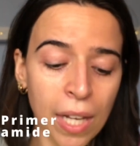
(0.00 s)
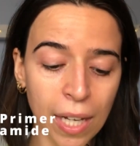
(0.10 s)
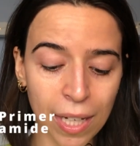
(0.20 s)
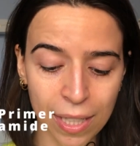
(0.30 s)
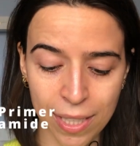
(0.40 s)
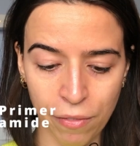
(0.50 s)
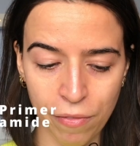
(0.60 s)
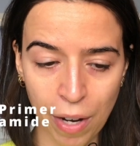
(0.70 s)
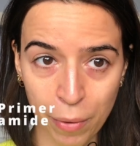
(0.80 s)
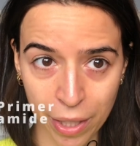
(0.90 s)
It's
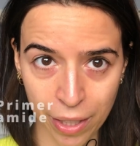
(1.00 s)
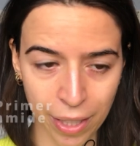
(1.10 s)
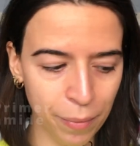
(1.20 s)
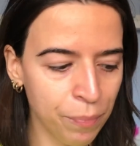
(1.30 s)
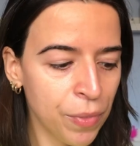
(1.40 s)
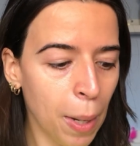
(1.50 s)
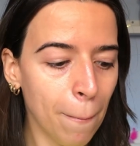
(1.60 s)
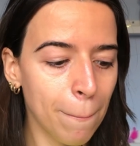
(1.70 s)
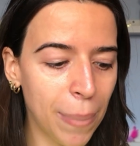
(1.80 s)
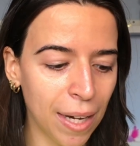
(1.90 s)
very good,
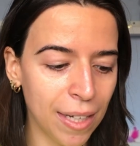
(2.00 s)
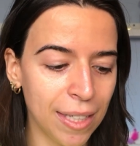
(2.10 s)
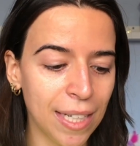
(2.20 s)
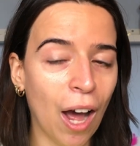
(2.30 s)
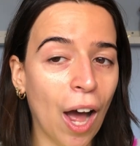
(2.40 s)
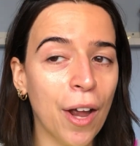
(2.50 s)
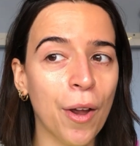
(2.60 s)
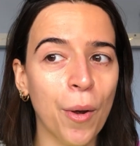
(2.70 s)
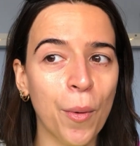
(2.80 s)
but I